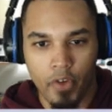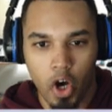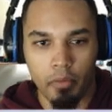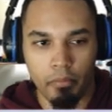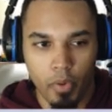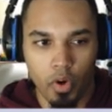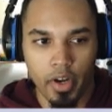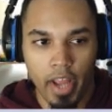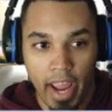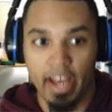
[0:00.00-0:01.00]
on board,
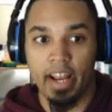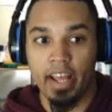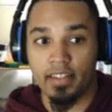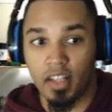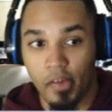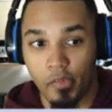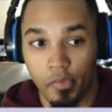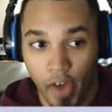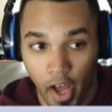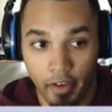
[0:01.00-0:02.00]
and it hits a level
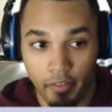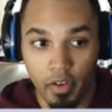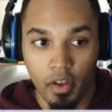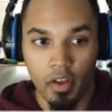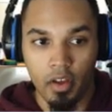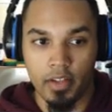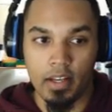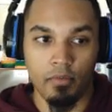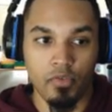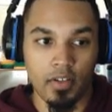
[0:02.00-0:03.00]
5
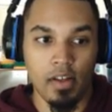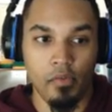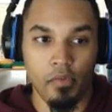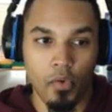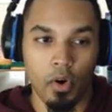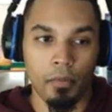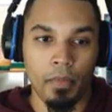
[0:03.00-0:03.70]
instead of just level 4.